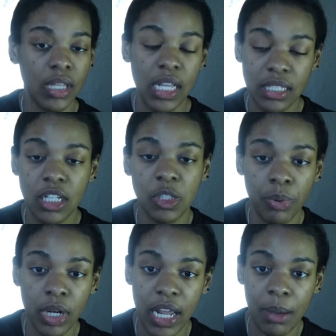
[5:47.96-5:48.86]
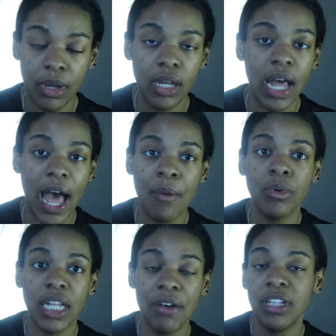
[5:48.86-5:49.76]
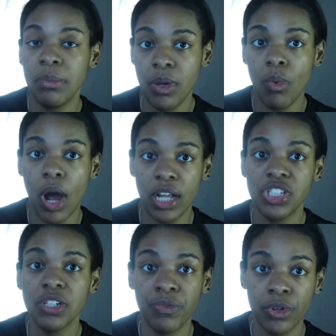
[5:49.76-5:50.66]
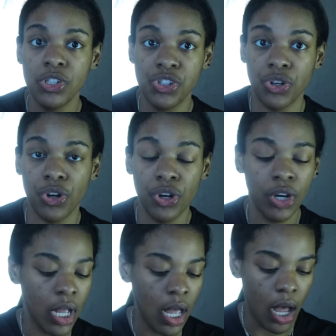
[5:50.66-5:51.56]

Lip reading: This looks pretty damn good. I will definitely be watching for sure.